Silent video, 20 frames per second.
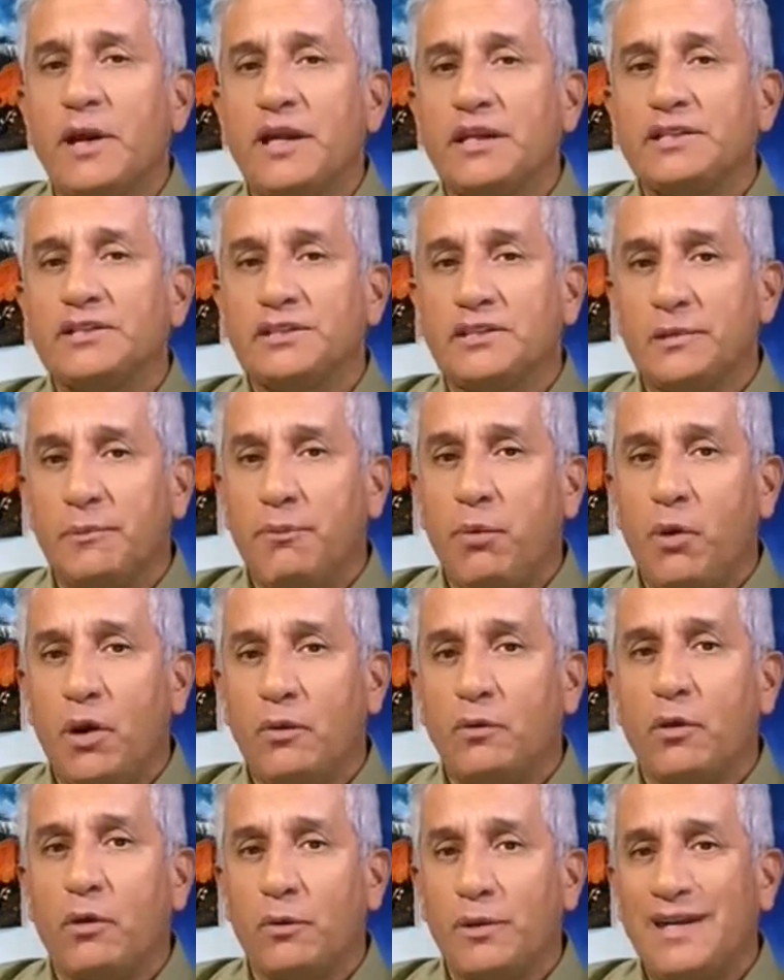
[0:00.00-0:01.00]
rate is the
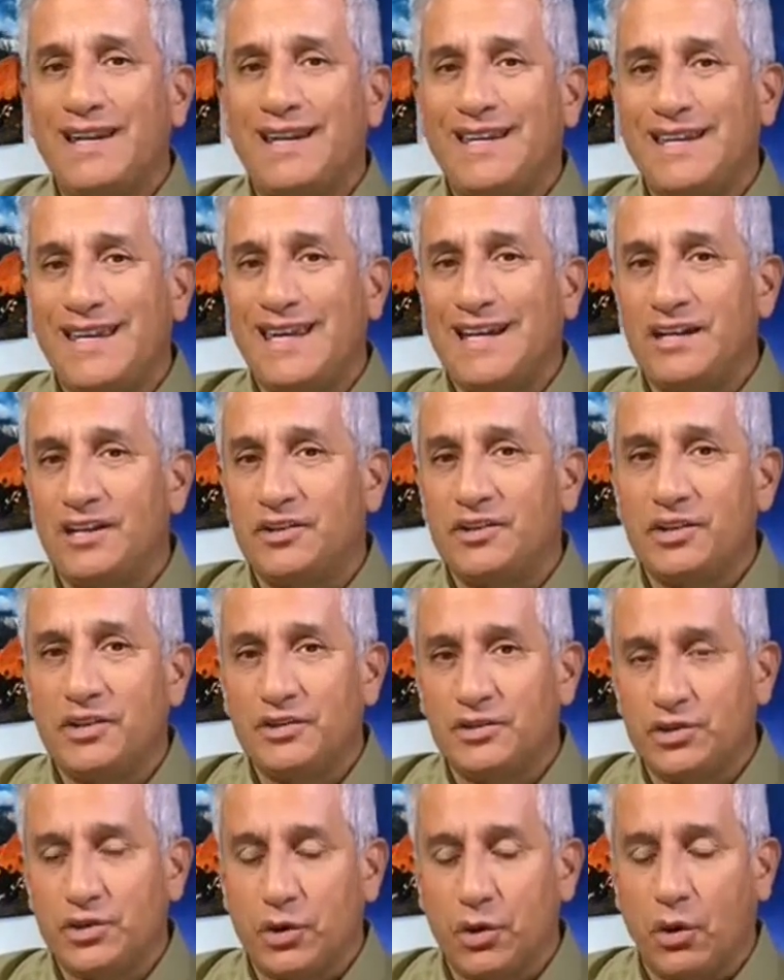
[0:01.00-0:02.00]
point where we need to get it under
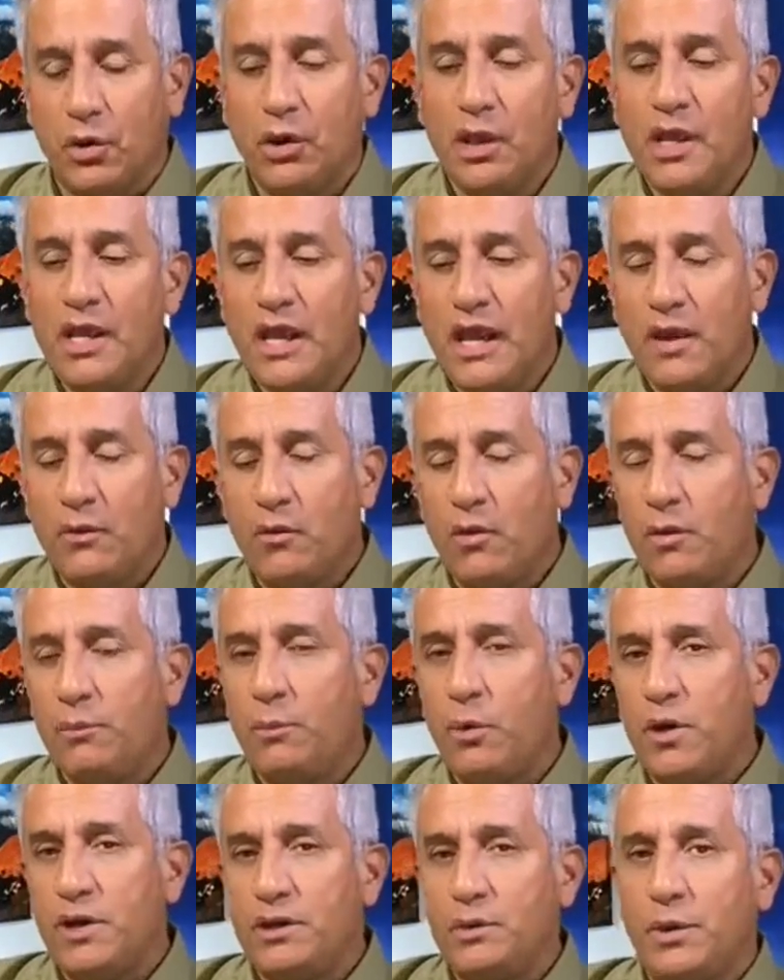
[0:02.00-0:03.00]
control? At
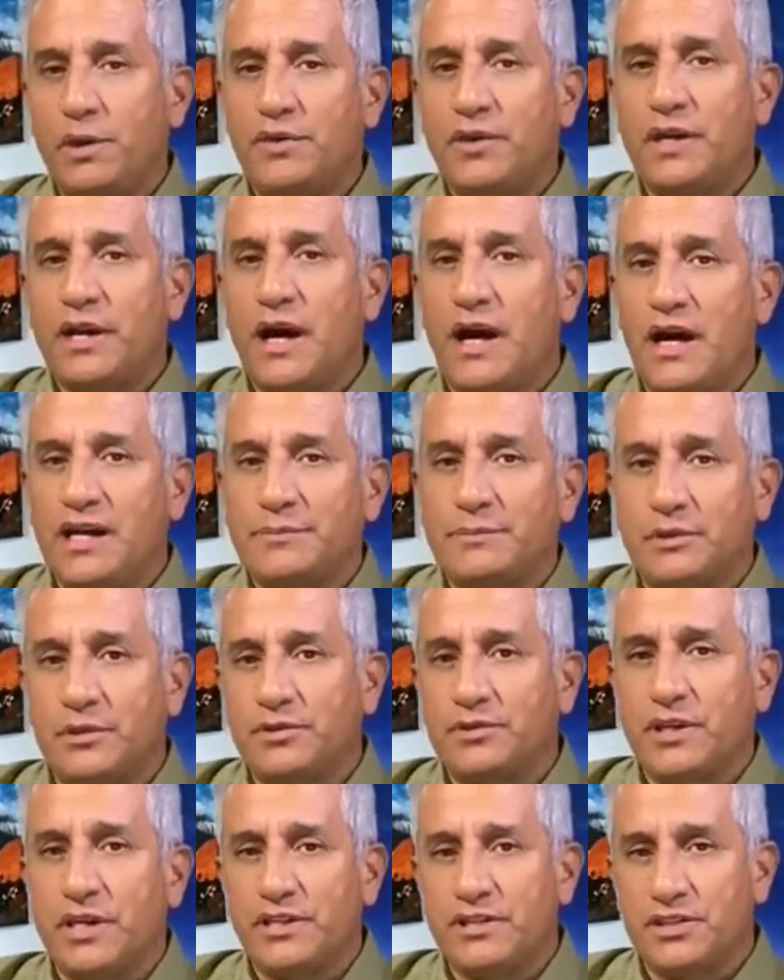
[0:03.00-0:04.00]
what point do we think
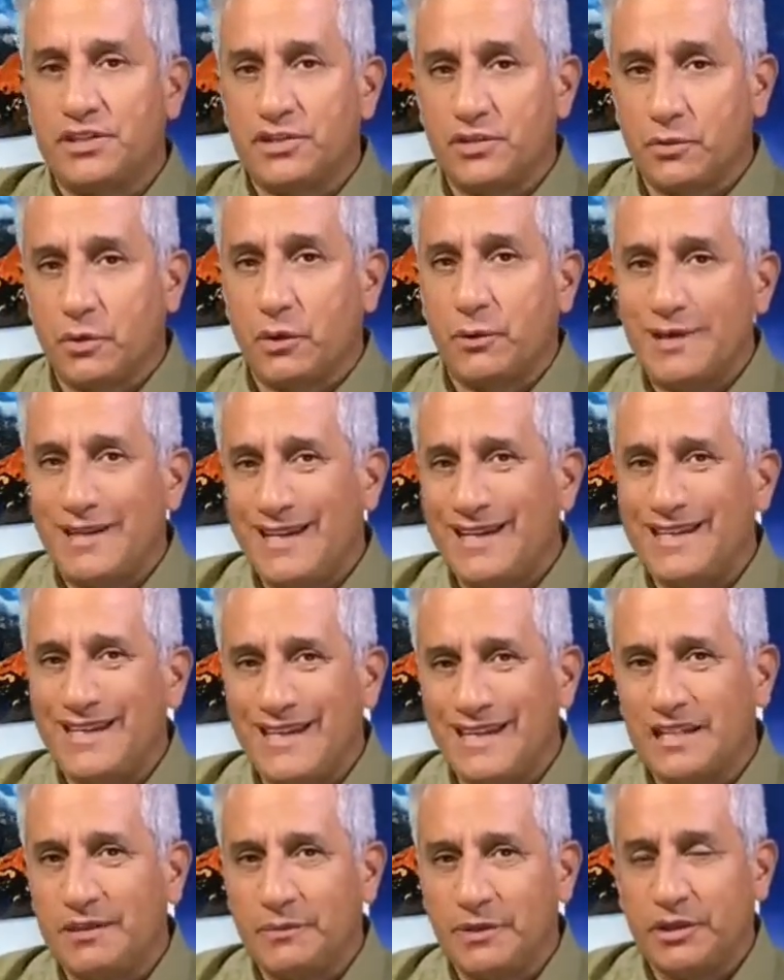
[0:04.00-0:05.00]
hospitalizations are where we need
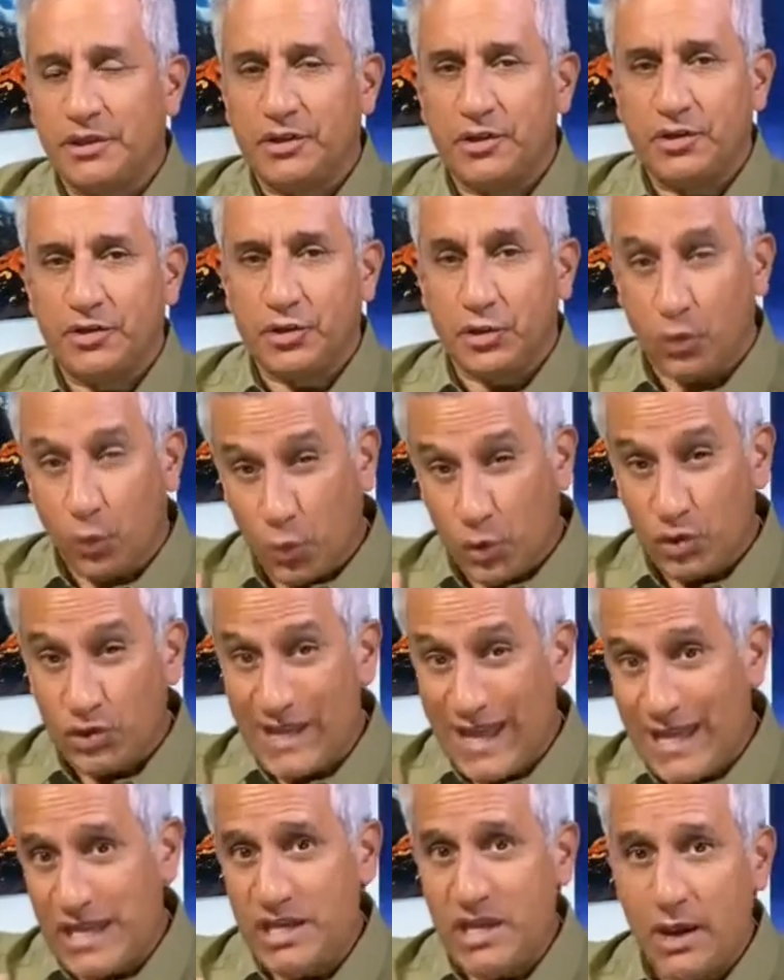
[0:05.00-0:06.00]
to get them under control?
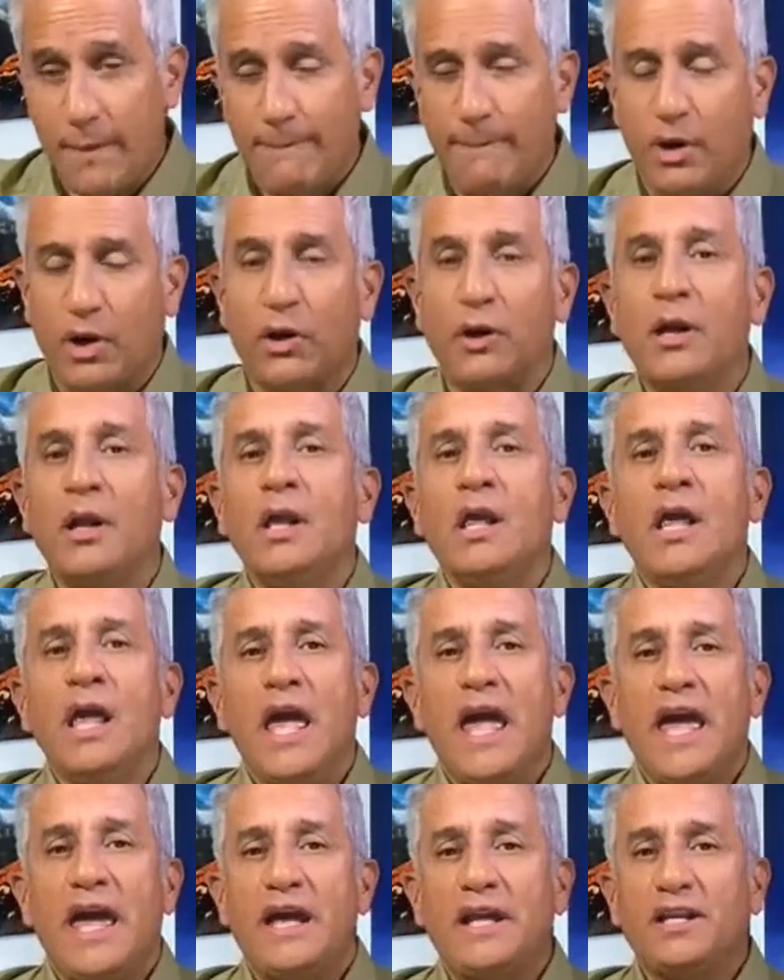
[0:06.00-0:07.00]
Where's that number?
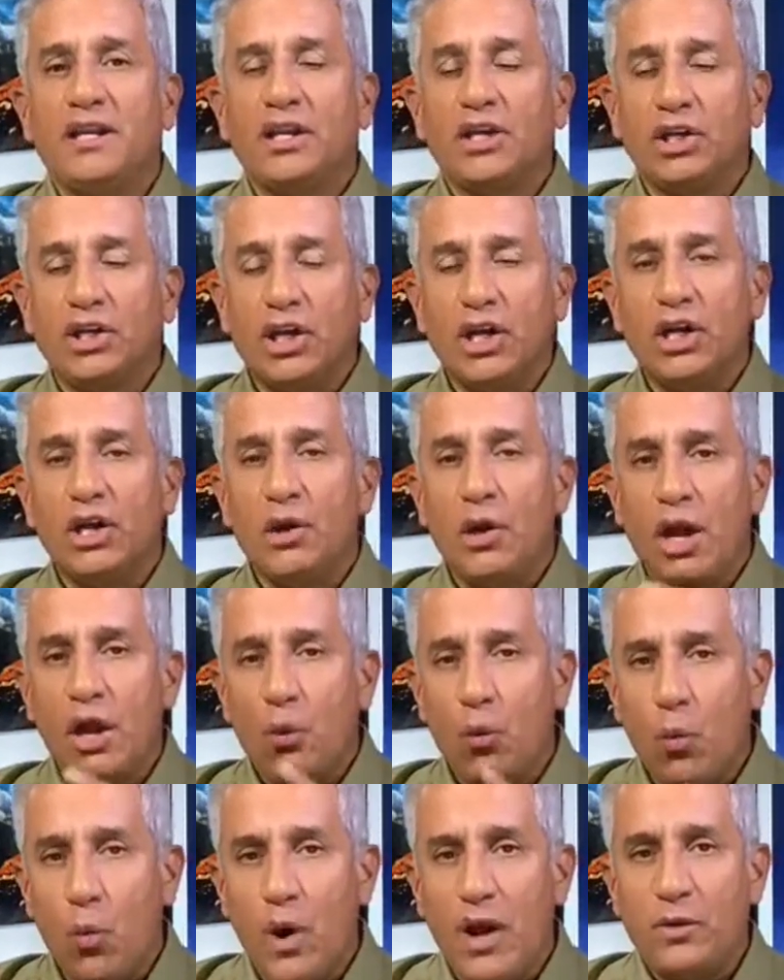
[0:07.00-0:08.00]
And
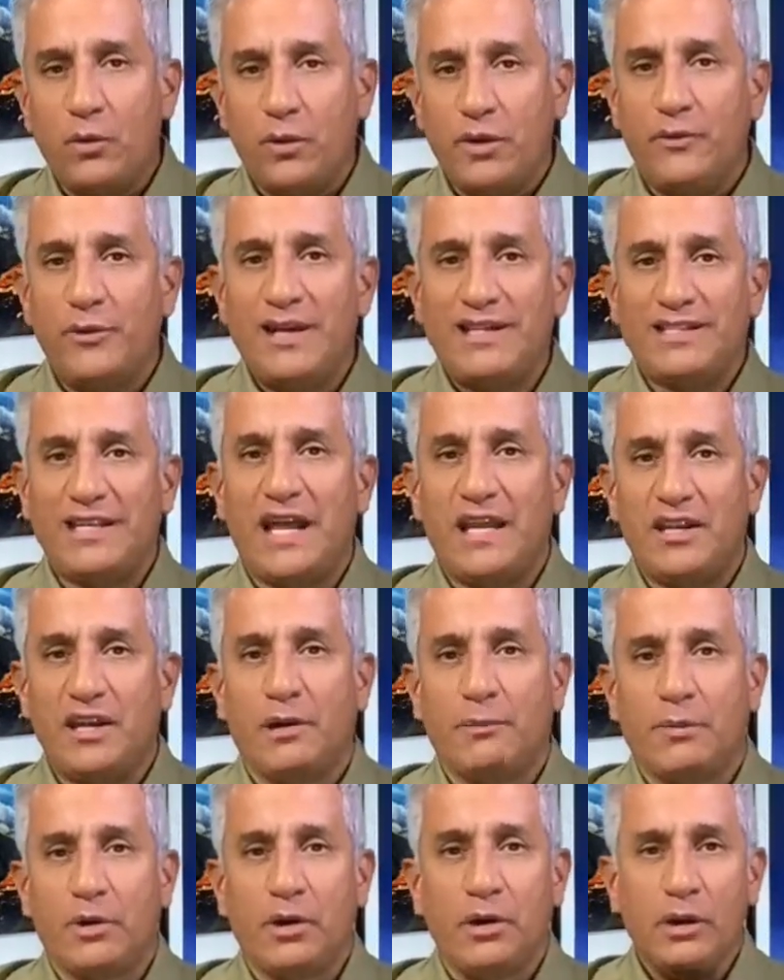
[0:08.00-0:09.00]
when we reach that
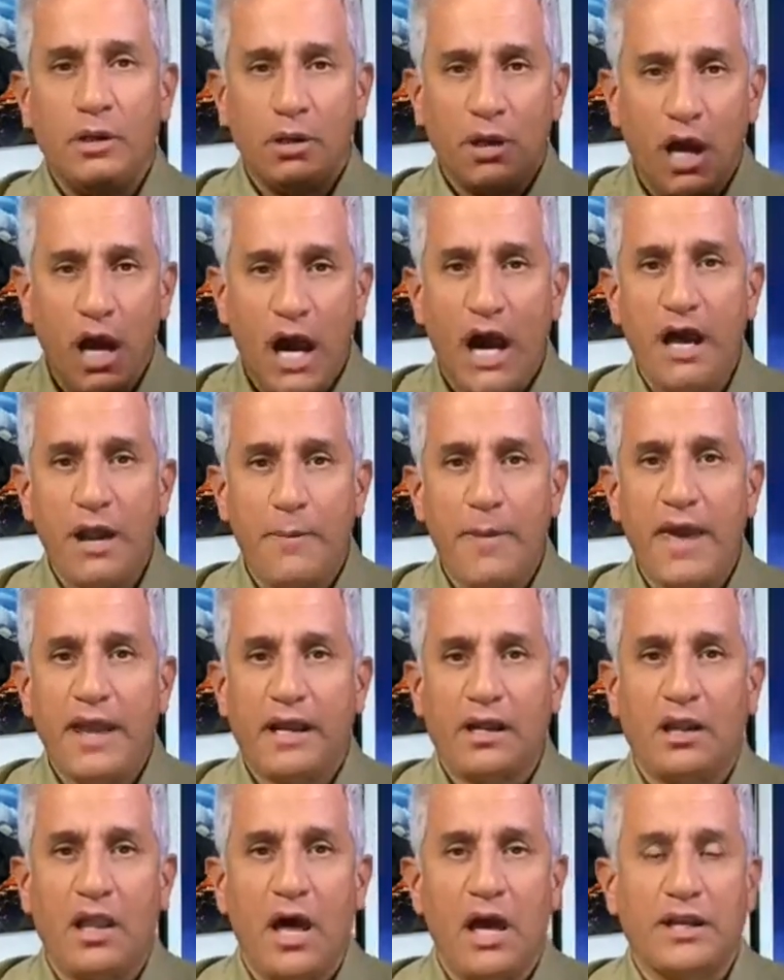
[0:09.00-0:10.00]
number,
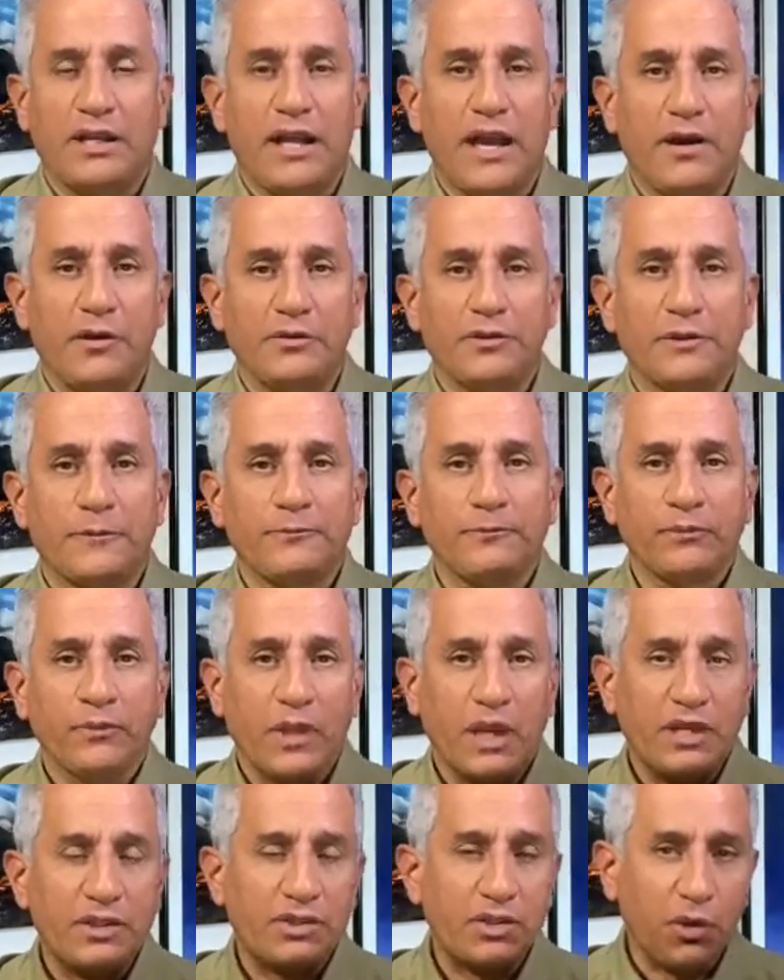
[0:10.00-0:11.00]
automatic lockdowns.
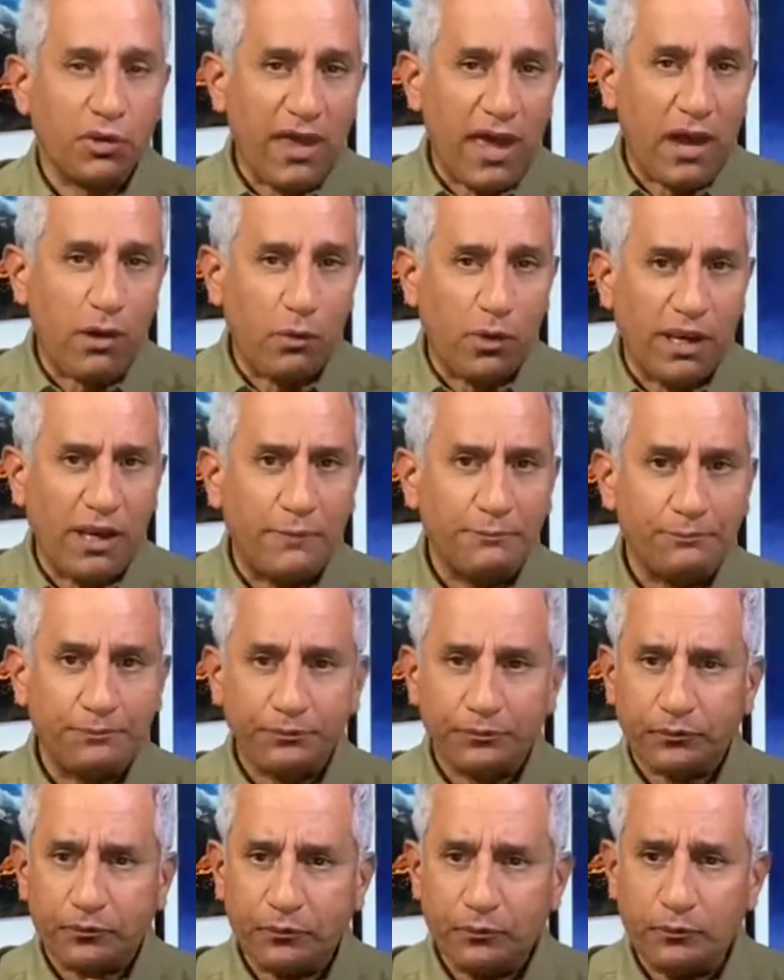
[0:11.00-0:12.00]
And so that way,